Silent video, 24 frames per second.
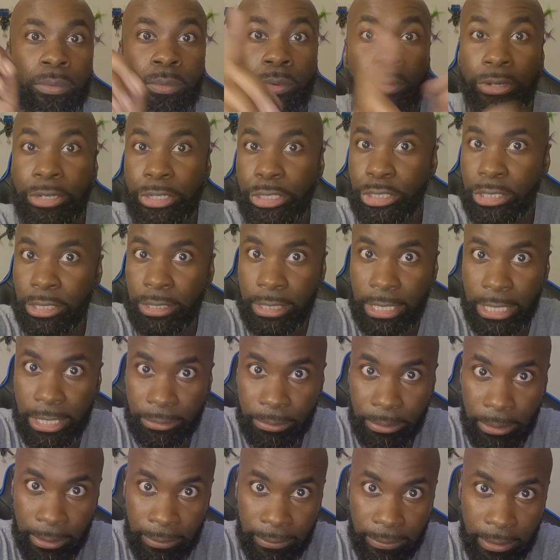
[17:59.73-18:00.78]
Woodchuck
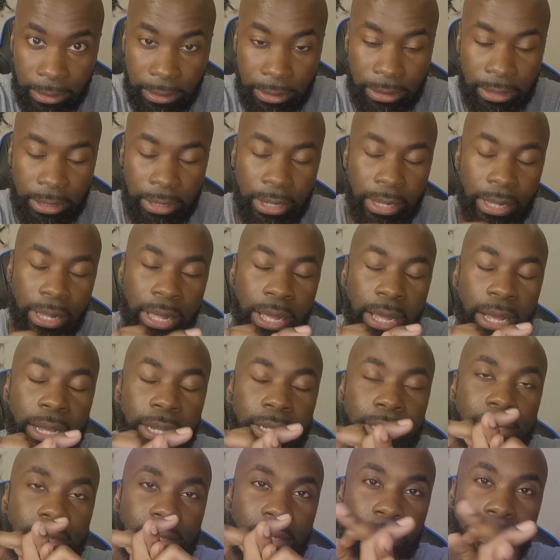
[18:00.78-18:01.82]
FPV.
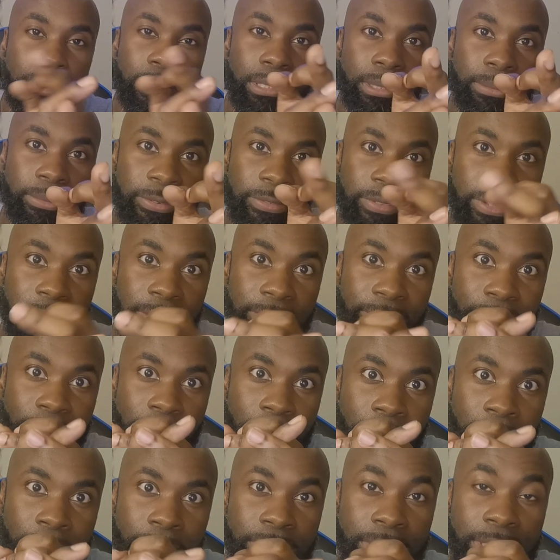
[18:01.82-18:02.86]
I saw some of their
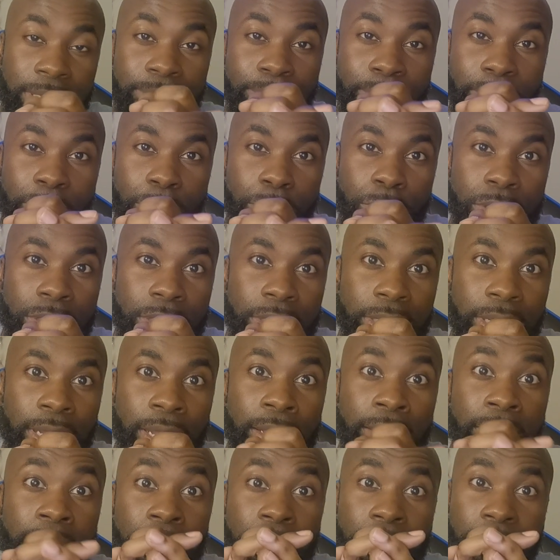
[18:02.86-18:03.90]
frames in person
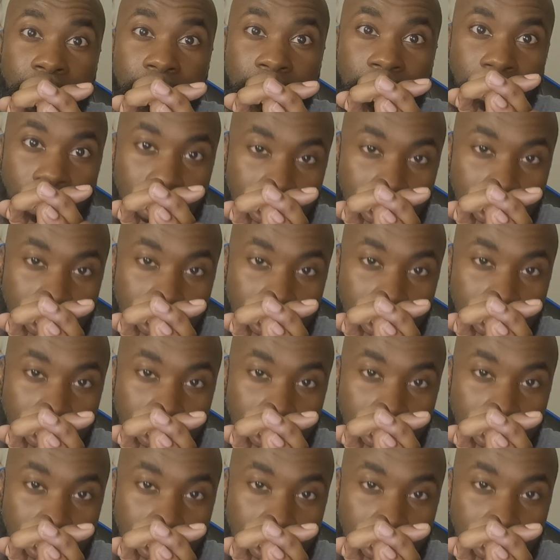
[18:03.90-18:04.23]
and they look